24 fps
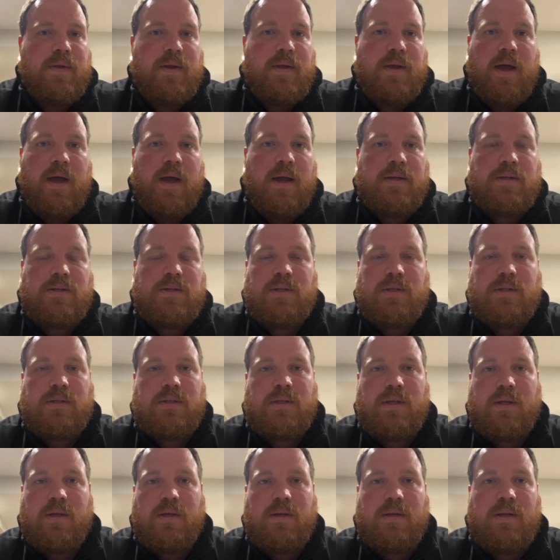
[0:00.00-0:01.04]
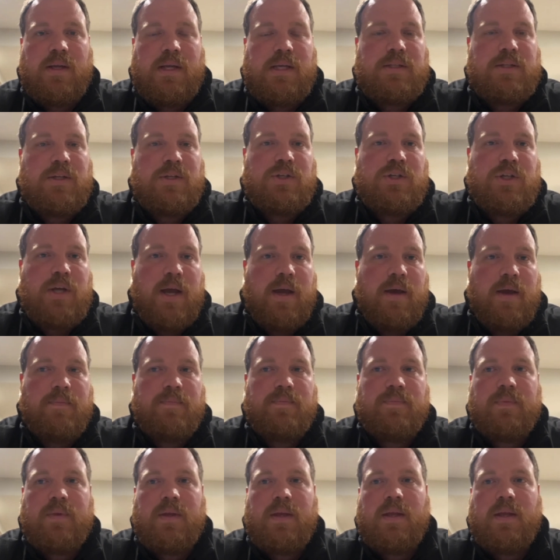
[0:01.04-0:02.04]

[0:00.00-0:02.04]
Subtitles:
The guy is just he's a gem.